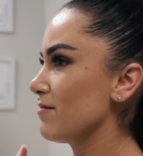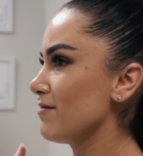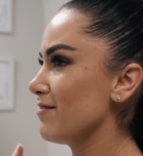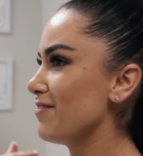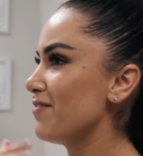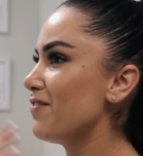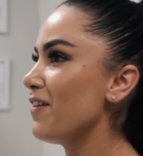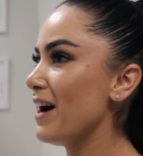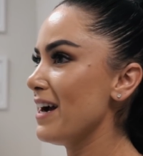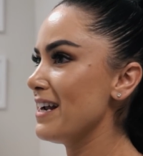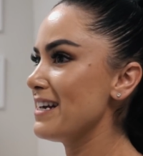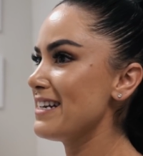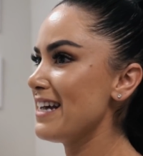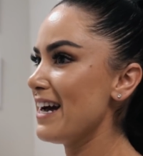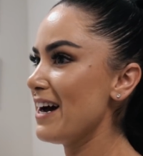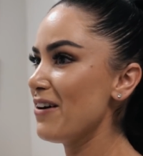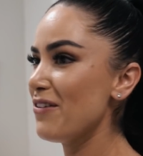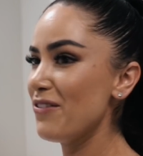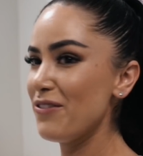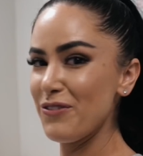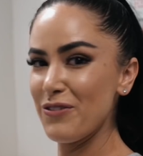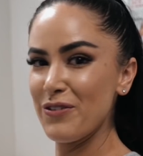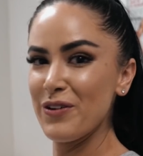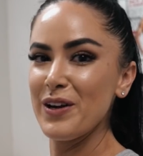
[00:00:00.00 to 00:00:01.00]
find
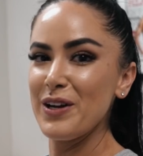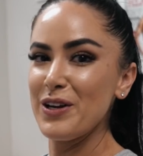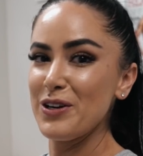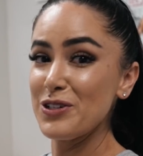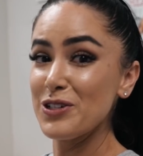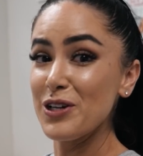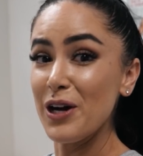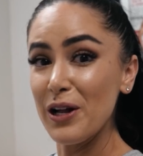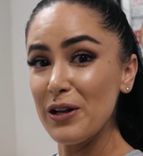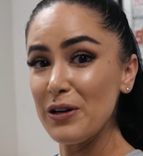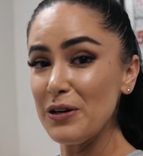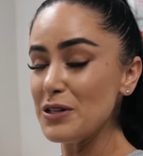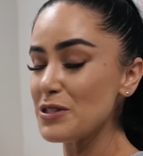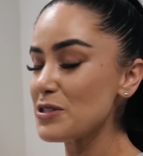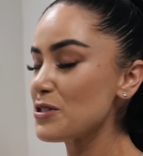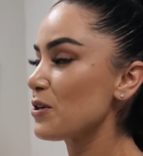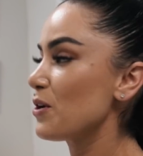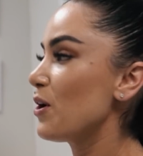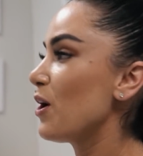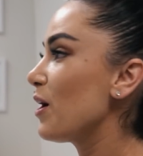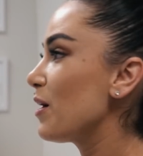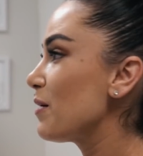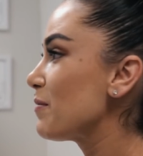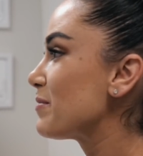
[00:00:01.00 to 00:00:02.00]
out what your tolerance to
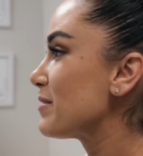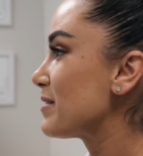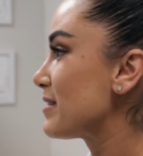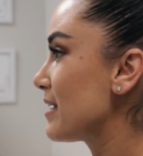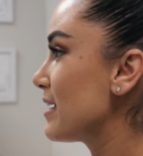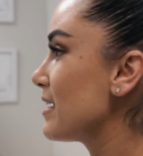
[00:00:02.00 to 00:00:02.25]
carbs